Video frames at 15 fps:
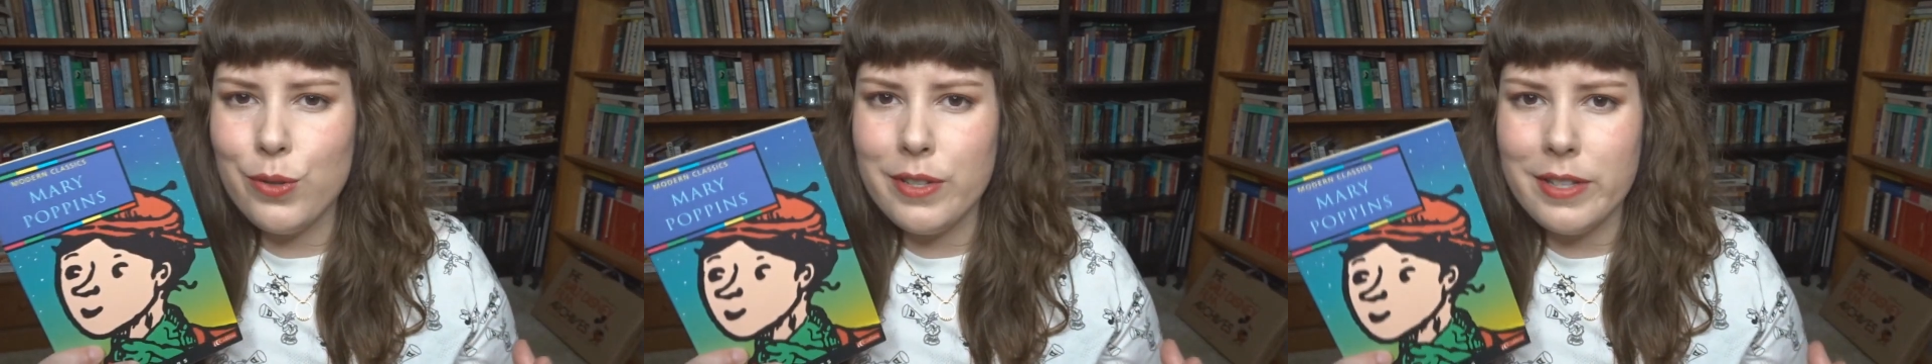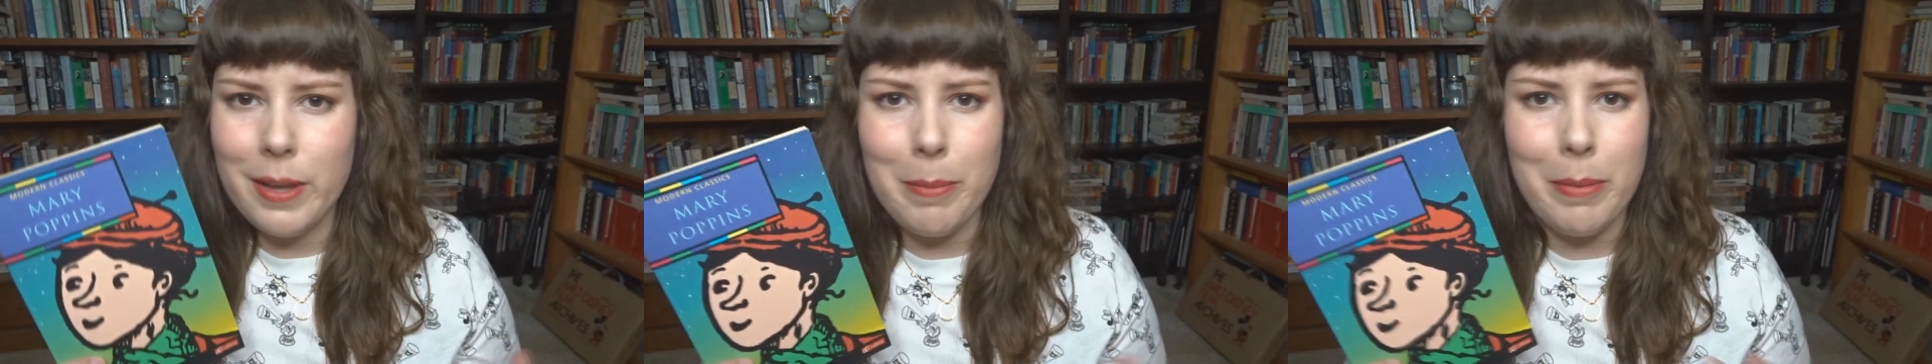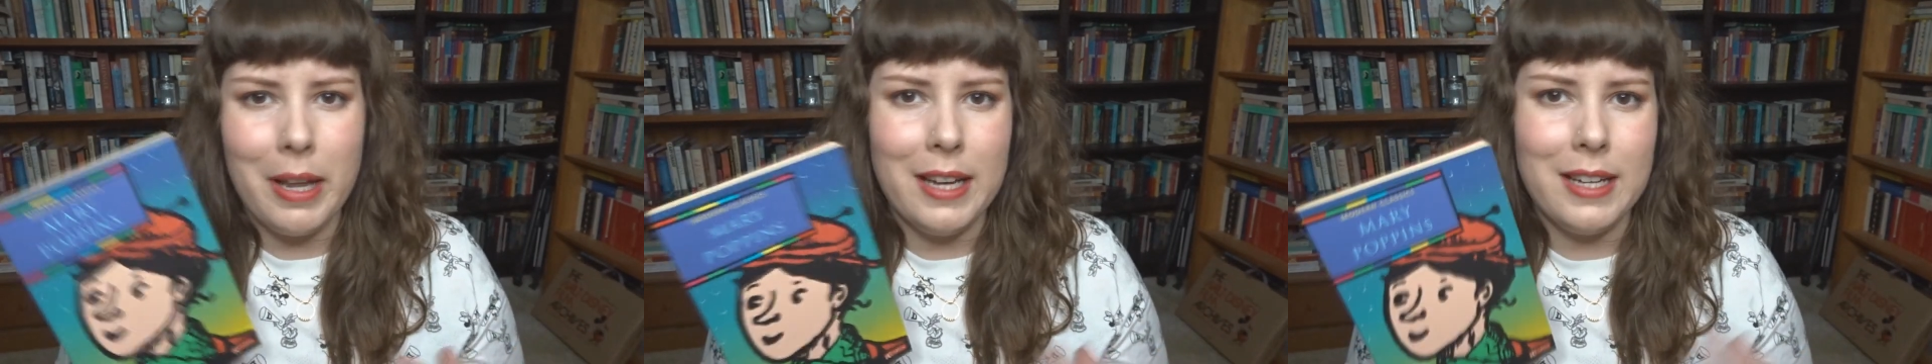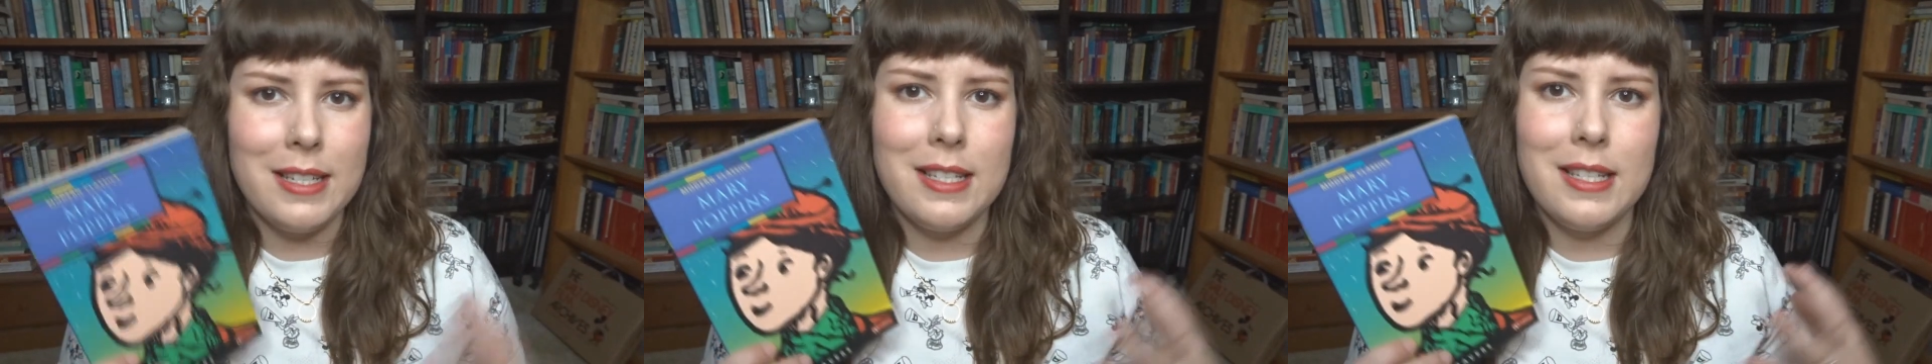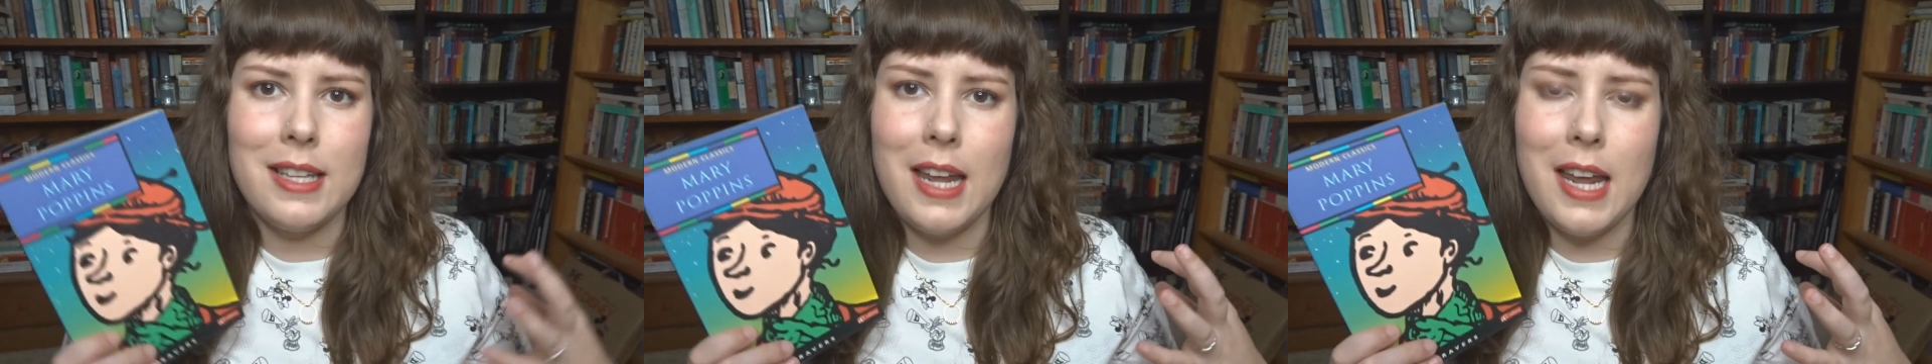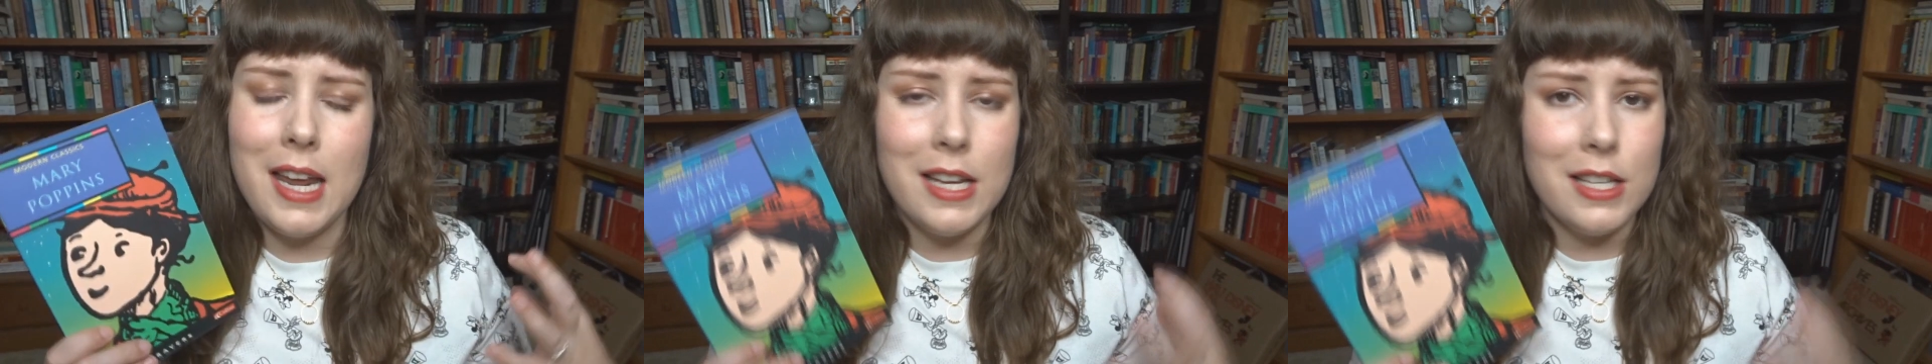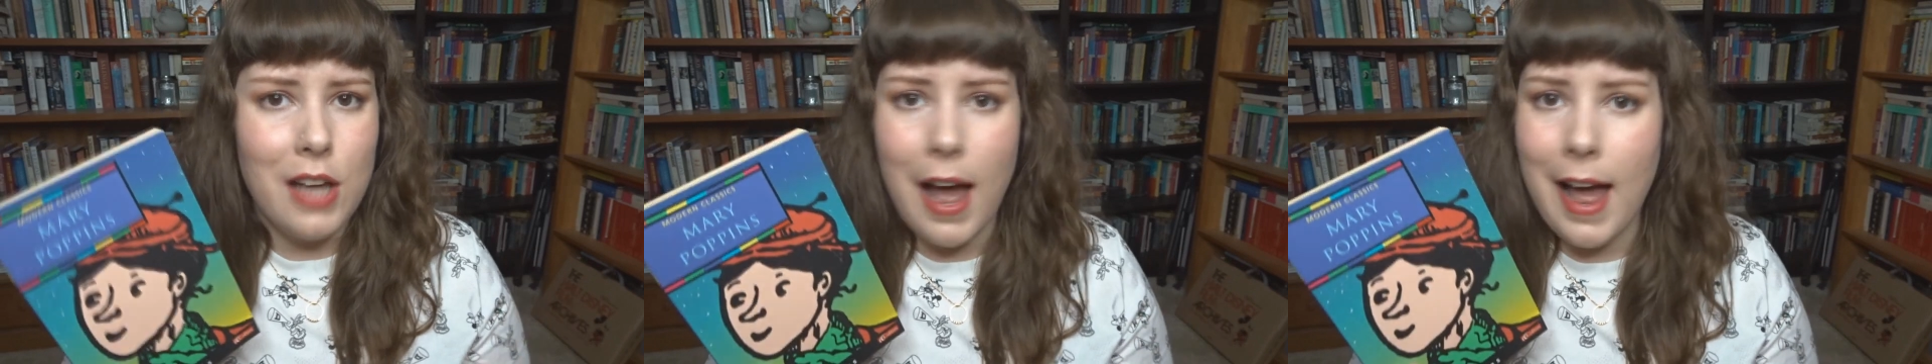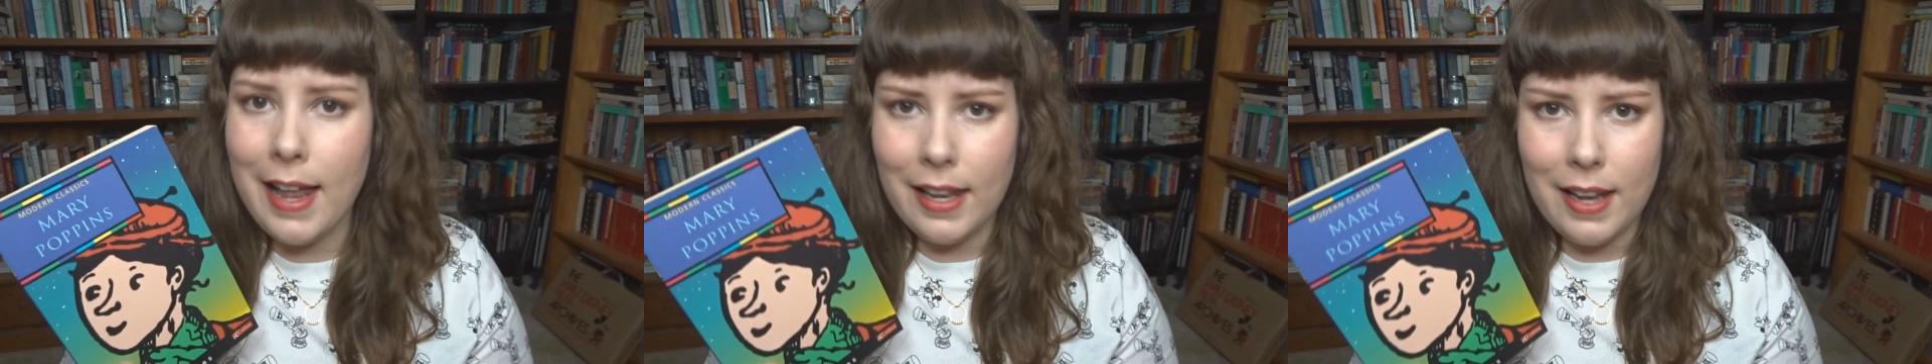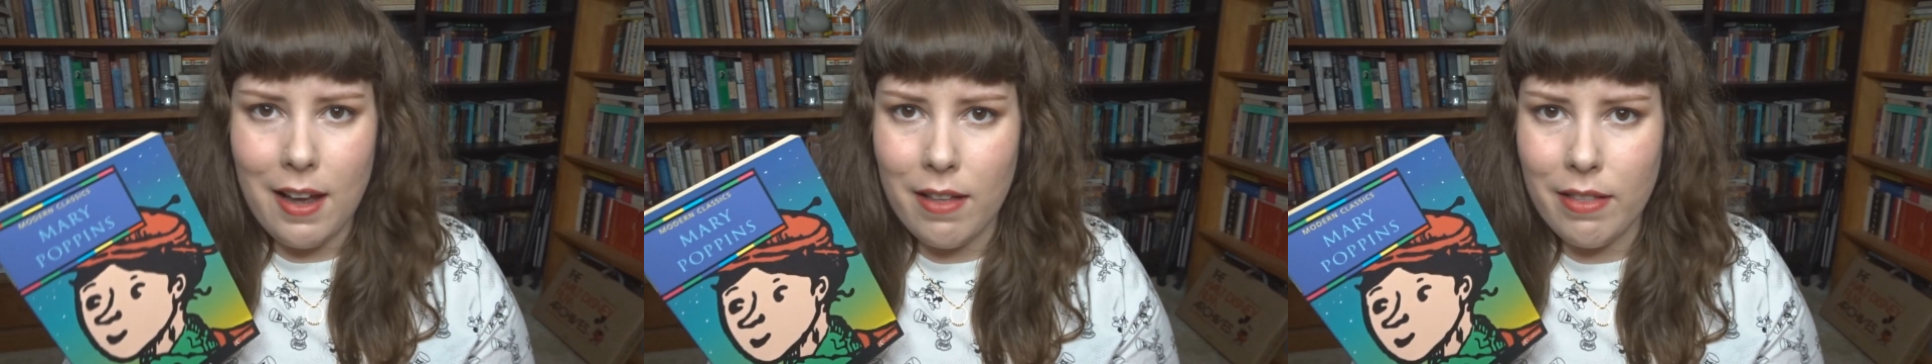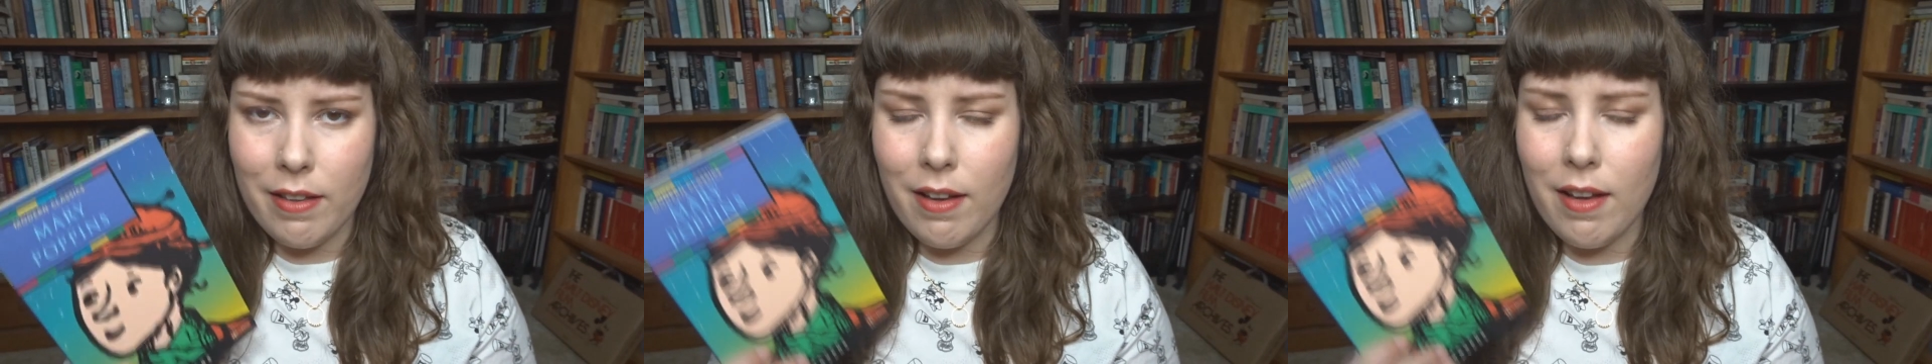to someplace entirely
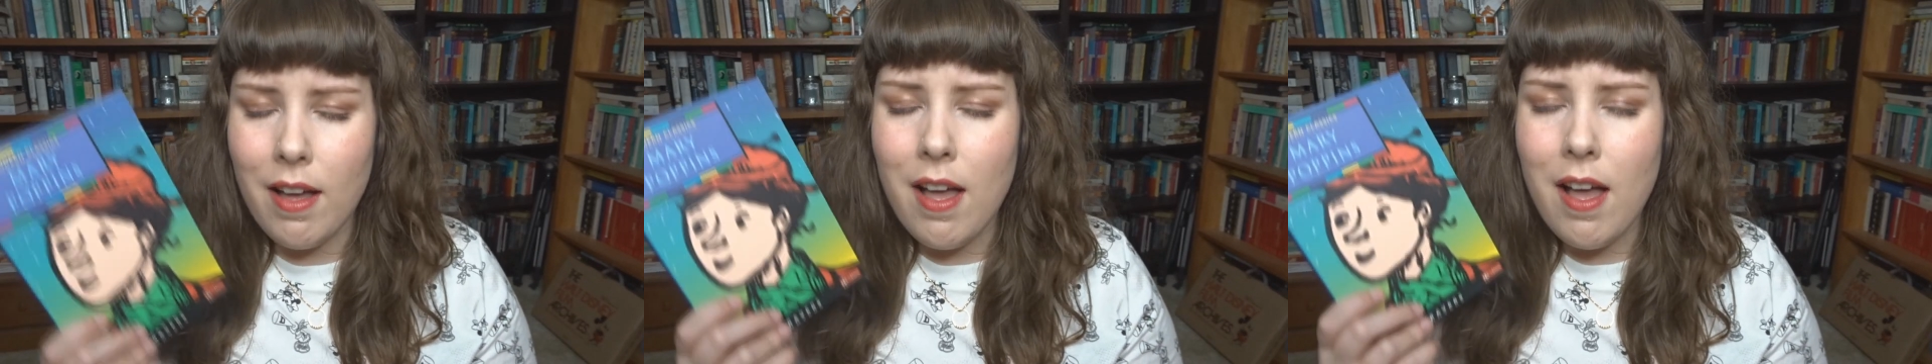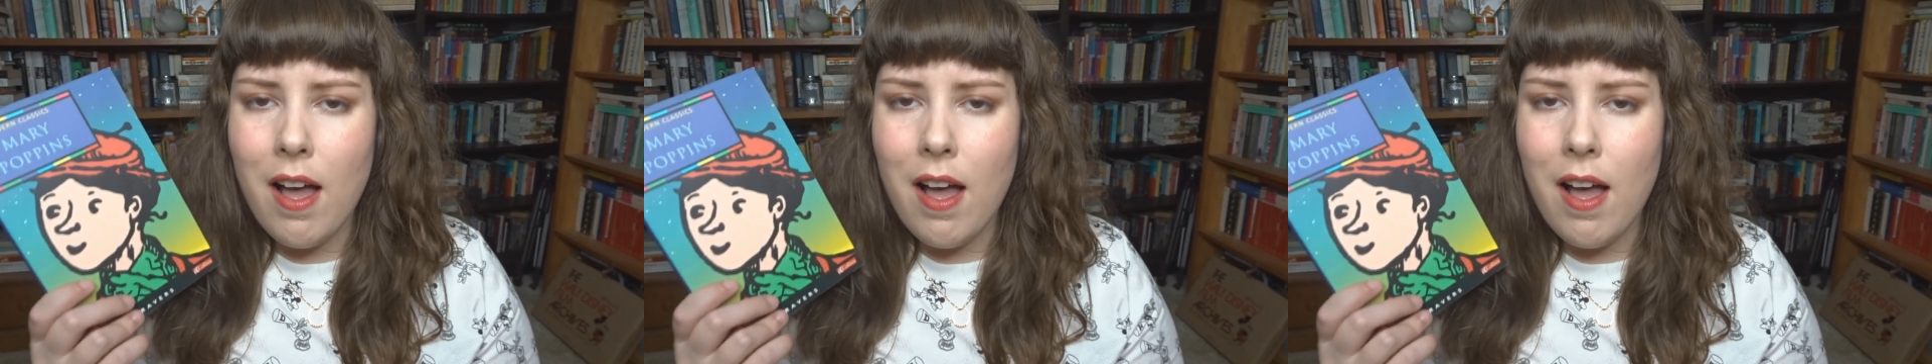other.